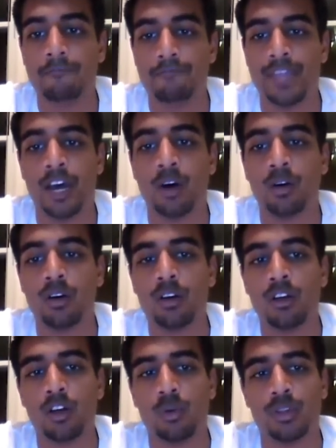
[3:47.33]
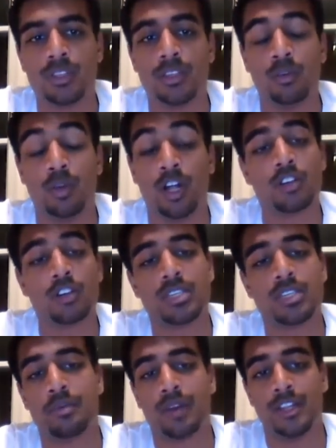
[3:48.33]
Now, what also
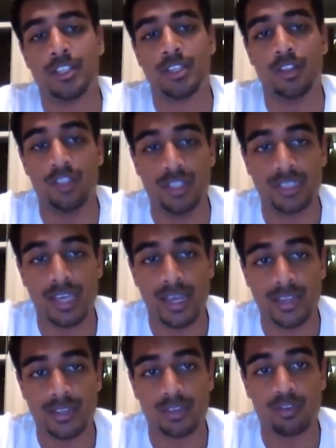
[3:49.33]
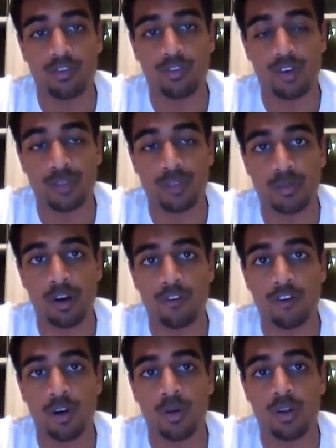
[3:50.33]
separates though this case from the
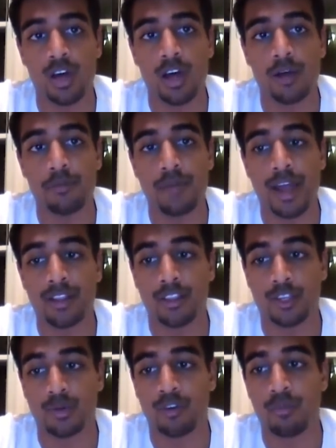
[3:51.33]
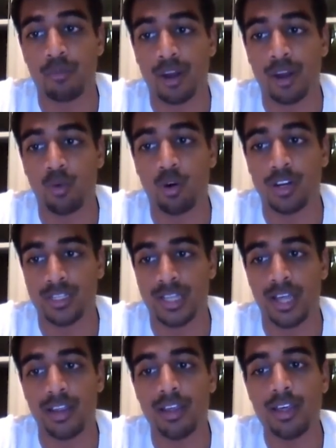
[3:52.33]
smartphone patent war is
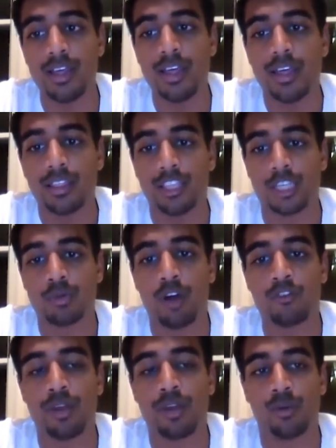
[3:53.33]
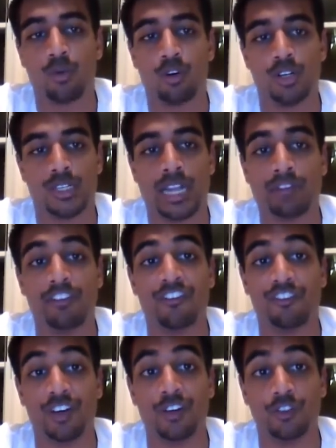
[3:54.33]
that the smartphone patent war is kind of a
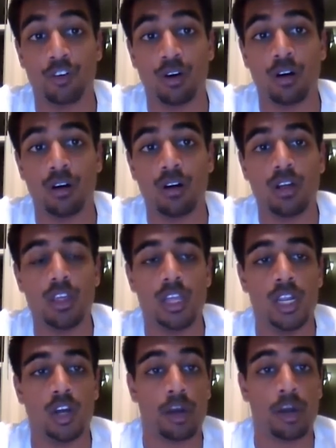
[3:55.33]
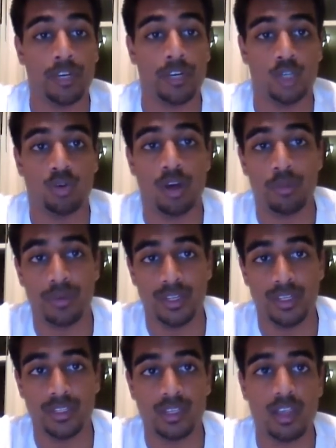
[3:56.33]
free for all. Companies sue
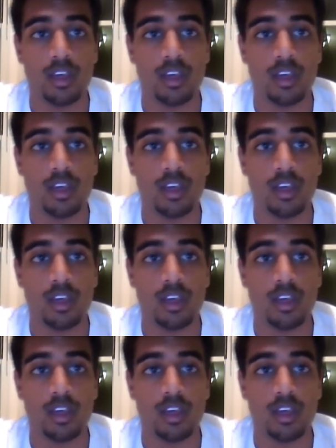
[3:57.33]
companies.